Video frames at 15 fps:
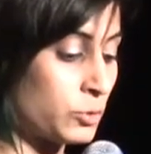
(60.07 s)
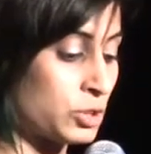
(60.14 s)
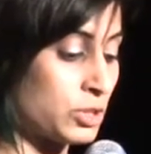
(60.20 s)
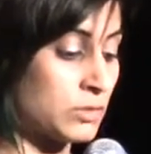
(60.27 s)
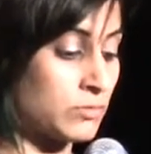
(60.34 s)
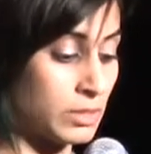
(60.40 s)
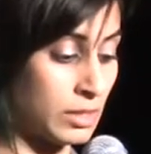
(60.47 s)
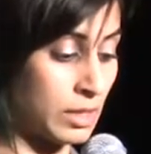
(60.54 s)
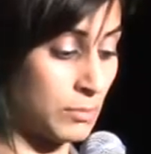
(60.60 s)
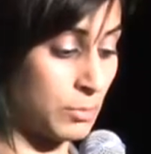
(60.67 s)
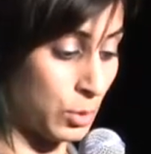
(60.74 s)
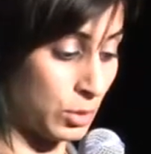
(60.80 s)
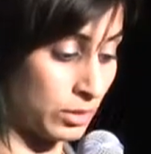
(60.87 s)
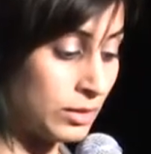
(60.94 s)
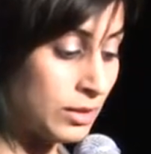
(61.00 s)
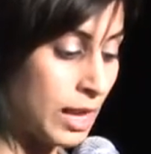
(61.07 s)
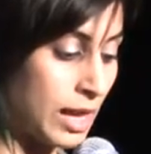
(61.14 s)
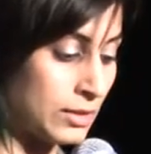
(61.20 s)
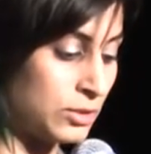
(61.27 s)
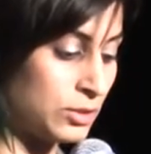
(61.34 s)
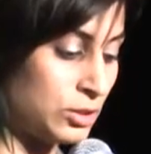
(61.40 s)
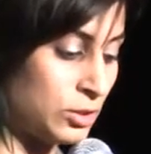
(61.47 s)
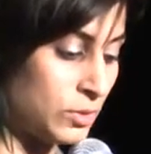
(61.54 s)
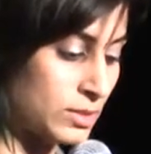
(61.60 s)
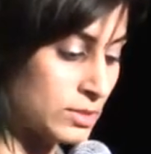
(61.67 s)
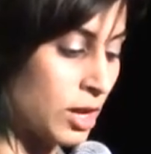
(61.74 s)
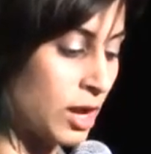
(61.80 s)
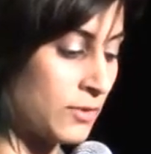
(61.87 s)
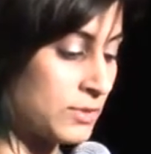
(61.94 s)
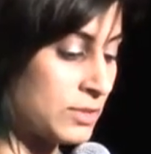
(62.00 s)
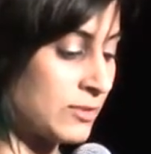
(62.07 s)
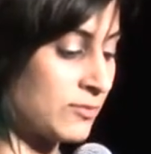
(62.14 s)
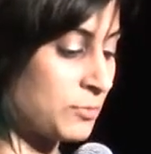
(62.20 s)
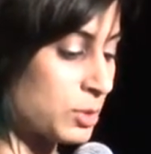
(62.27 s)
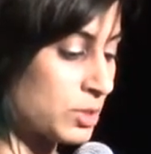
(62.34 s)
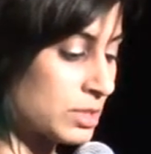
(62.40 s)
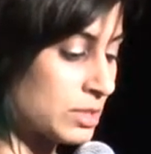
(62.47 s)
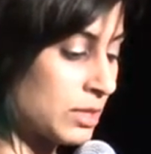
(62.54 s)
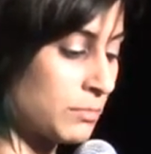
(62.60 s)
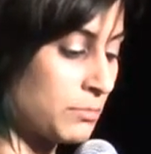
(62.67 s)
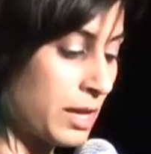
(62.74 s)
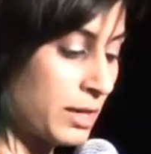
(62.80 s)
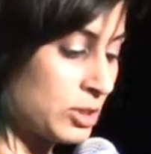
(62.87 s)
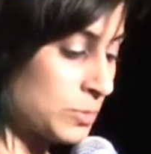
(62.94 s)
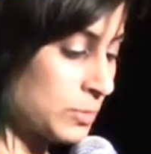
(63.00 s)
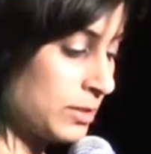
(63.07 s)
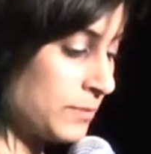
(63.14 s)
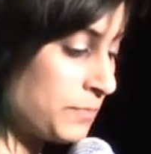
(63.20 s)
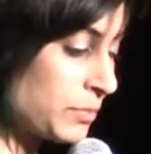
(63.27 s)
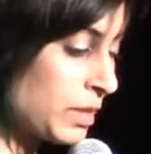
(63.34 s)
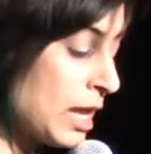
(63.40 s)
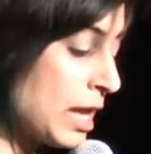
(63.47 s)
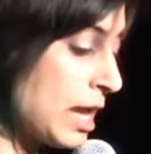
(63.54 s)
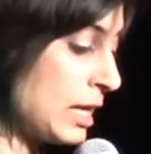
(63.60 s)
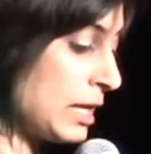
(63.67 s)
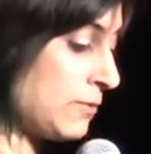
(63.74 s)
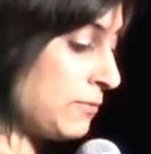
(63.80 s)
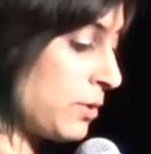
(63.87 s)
which is really important, at the US Office of Personnel Management, and he